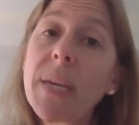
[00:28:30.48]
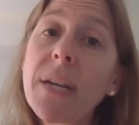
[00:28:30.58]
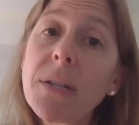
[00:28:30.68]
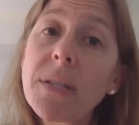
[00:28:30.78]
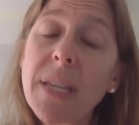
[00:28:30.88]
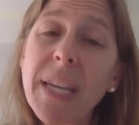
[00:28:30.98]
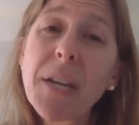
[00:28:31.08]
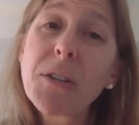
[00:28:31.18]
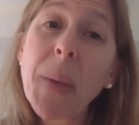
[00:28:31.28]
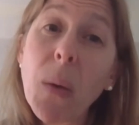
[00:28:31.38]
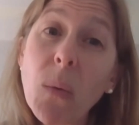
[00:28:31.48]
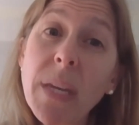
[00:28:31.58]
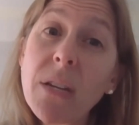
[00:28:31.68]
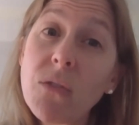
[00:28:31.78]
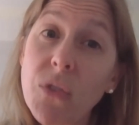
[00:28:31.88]
here's my
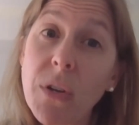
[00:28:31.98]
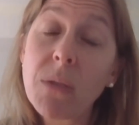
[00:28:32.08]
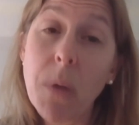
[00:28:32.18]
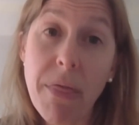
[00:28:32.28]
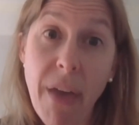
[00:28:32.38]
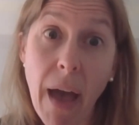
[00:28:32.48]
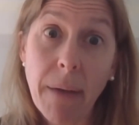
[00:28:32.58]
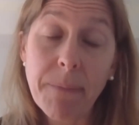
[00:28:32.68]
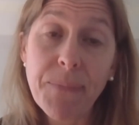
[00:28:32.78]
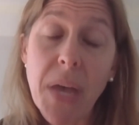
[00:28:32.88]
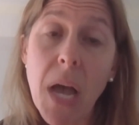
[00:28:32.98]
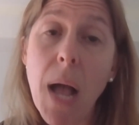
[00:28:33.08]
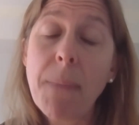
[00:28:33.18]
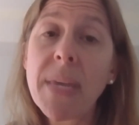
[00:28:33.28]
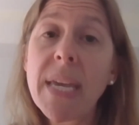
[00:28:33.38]
only concern with that,
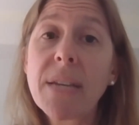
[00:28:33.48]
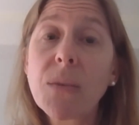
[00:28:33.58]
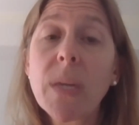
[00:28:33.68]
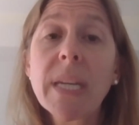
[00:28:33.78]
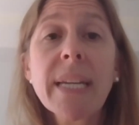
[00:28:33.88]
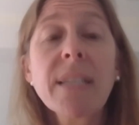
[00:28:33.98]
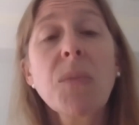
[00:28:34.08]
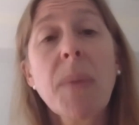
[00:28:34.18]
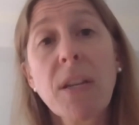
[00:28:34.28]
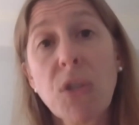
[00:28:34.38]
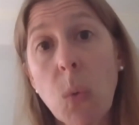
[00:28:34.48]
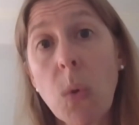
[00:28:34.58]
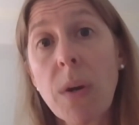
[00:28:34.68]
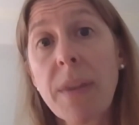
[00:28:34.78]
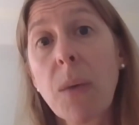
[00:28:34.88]
is we need to make
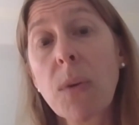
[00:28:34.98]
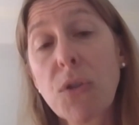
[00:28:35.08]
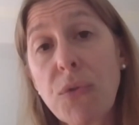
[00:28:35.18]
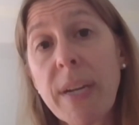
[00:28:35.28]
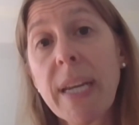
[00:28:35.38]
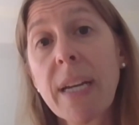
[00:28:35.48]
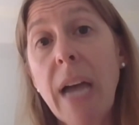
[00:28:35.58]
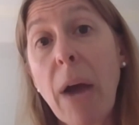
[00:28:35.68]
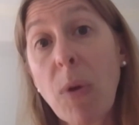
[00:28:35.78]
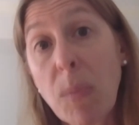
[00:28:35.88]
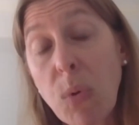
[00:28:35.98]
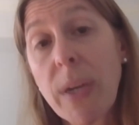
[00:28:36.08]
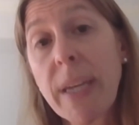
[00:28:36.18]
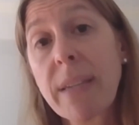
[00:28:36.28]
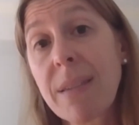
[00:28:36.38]
sure that we're treating our
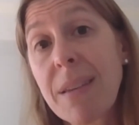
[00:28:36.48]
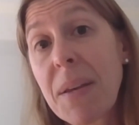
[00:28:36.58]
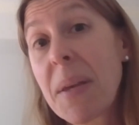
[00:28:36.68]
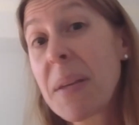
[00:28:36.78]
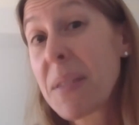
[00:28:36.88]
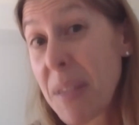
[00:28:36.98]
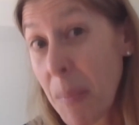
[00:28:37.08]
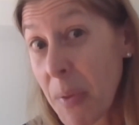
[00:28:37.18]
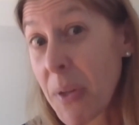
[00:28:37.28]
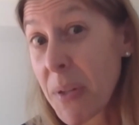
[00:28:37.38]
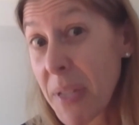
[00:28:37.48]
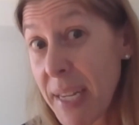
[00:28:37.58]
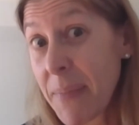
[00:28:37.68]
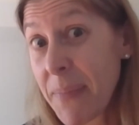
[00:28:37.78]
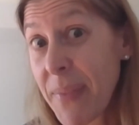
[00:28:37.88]
employees
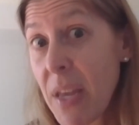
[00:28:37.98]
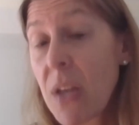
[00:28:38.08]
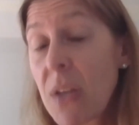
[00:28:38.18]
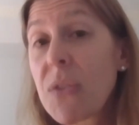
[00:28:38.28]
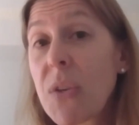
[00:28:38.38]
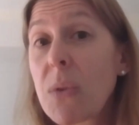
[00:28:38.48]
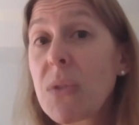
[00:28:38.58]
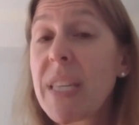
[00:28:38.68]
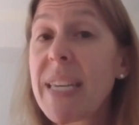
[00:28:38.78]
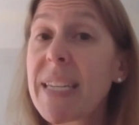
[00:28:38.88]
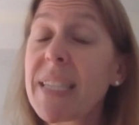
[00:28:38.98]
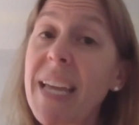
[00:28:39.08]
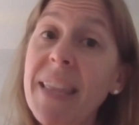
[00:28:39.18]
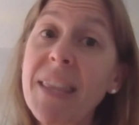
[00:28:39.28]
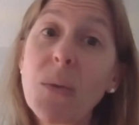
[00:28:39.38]
similarly. So to the
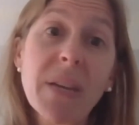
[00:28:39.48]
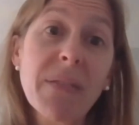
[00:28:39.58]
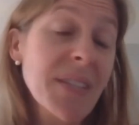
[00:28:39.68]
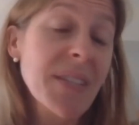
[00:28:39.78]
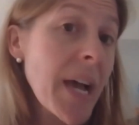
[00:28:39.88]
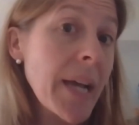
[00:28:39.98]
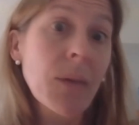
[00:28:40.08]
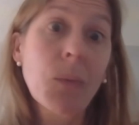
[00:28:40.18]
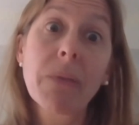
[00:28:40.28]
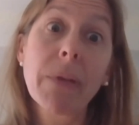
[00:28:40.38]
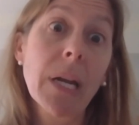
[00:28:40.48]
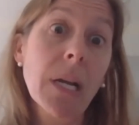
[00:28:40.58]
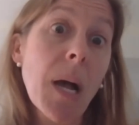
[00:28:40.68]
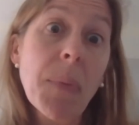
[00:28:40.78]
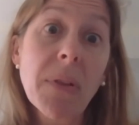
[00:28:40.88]
extent that we've decided we've got a
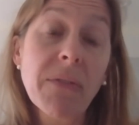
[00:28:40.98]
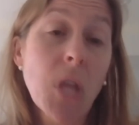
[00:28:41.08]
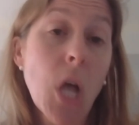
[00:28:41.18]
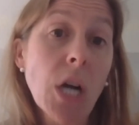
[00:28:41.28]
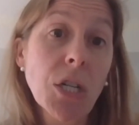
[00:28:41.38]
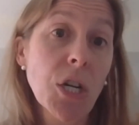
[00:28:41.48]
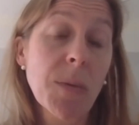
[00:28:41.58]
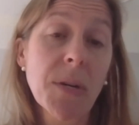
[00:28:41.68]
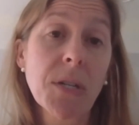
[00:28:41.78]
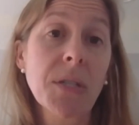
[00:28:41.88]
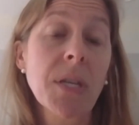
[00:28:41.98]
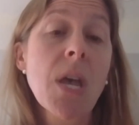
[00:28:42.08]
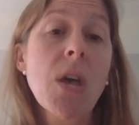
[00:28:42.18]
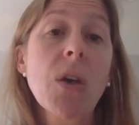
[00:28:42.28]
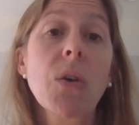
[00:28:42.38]
couple of long-termers
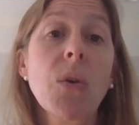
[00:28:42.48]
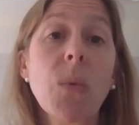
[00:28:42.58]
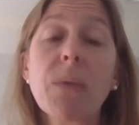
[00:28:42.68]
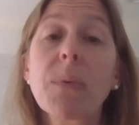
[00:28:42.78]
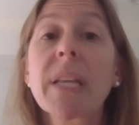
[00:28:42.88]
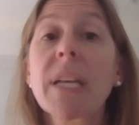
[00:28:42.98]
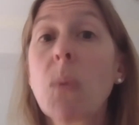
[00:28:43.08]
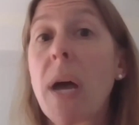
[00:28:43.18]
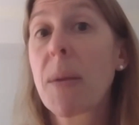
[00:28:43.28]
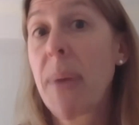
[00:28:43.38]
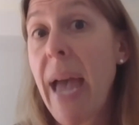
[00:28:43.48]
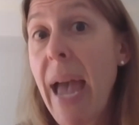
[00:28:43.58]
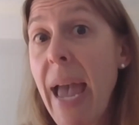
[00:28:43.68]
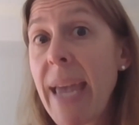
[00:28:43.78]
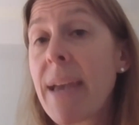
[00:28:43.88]
who we really want to
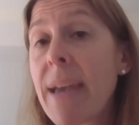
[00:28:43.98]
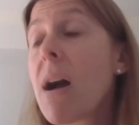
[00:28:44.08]
pay